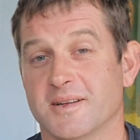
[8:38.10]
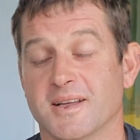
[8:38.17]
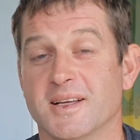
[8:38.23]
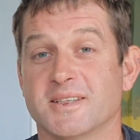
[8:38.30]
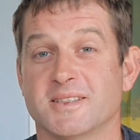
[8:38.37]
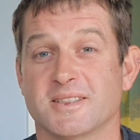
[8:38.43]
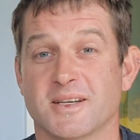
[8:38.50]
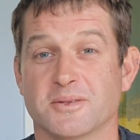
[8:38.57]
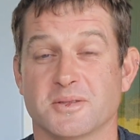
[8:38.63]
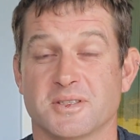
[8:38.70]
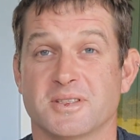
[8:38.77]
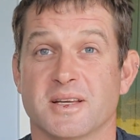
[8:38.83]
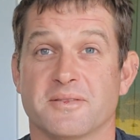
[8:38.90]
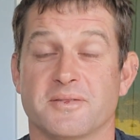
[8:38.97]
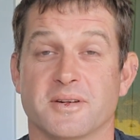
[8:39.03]
it's so
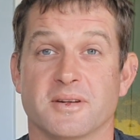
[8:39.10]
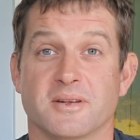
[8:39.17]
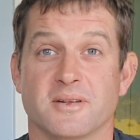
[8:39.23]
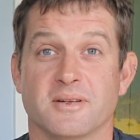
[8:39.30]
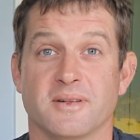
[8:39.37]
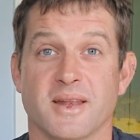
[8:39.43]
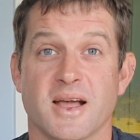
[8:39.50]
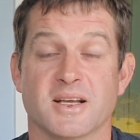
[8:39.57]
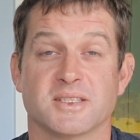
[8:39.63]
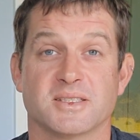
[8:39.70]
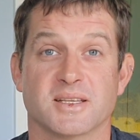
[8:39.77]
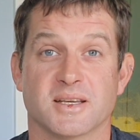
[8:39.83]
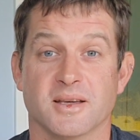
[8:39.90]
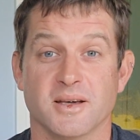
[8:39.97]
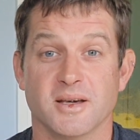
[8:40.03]
stiff and
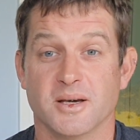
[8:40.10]
nasty,